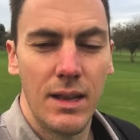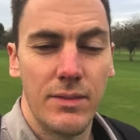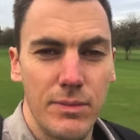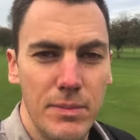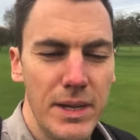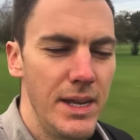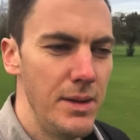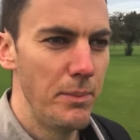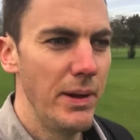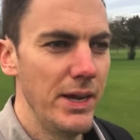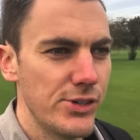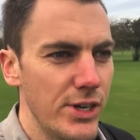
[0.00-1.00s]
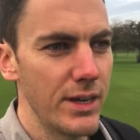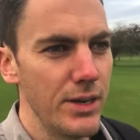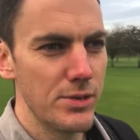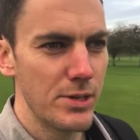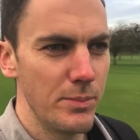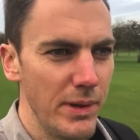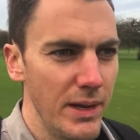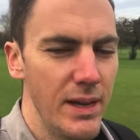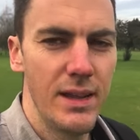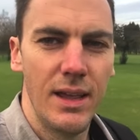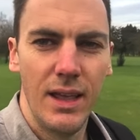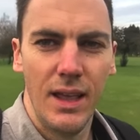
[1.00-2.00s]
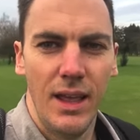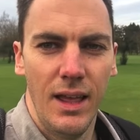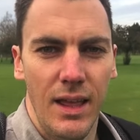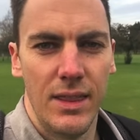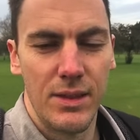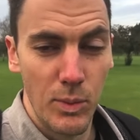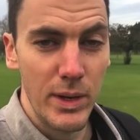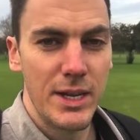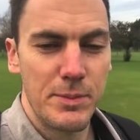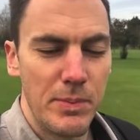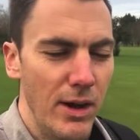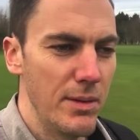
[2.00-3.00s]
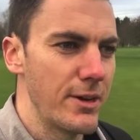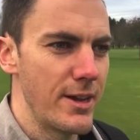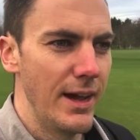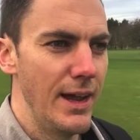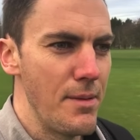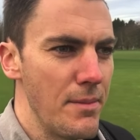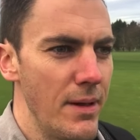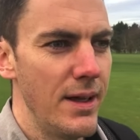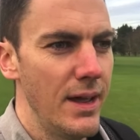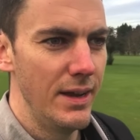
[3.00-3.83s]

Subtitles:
Now for me, pitching used to be the weakest part of my game.